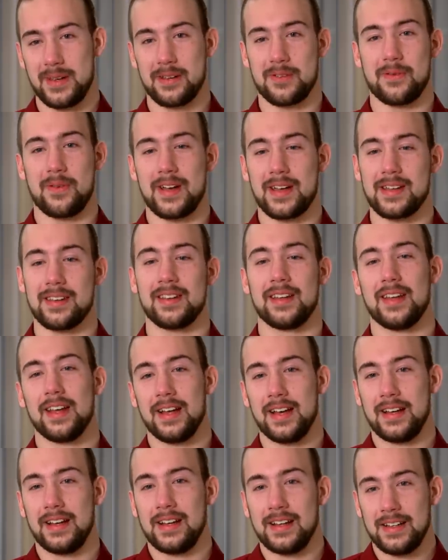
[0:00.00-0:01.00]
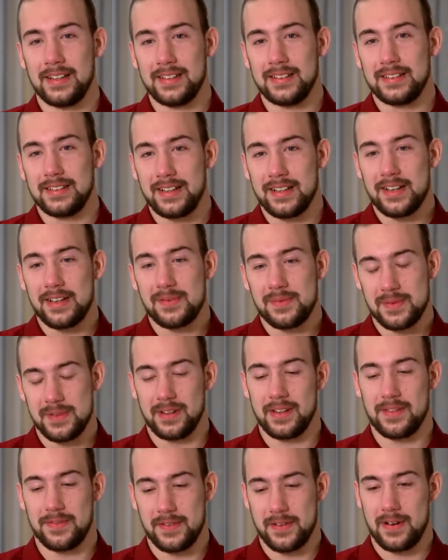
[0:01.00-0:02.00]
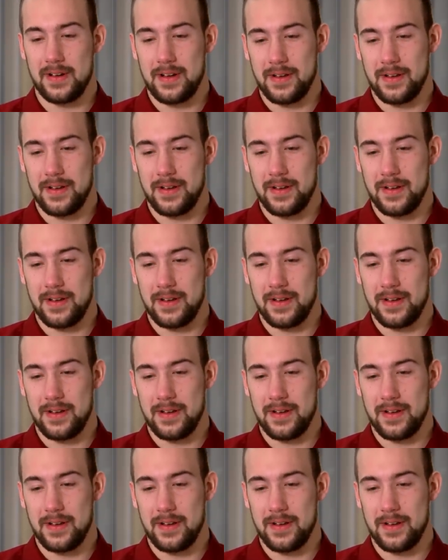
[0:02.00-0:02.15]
big weight been lifted